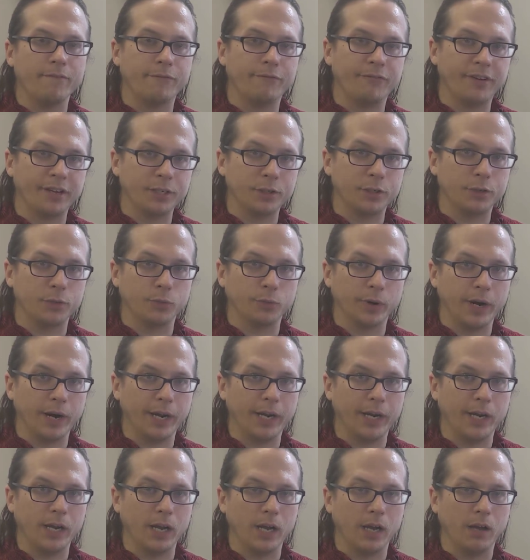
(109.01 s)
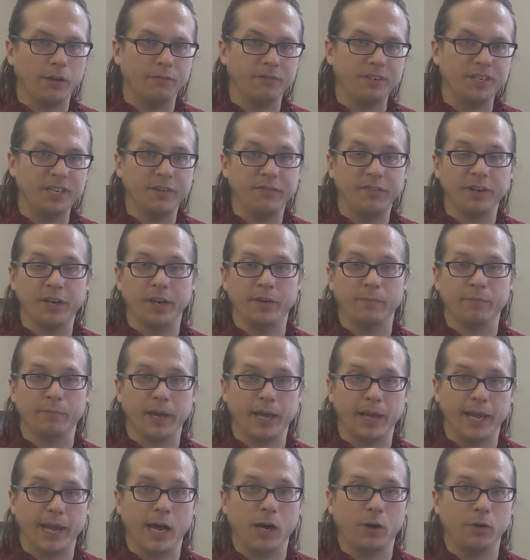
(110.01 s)
fixed rate of dividend
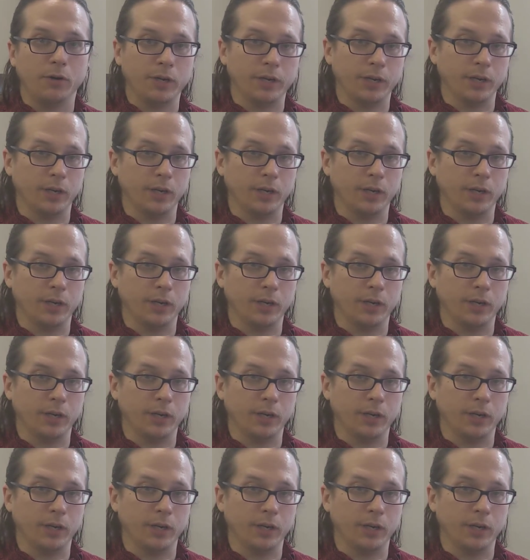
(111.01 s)
payout,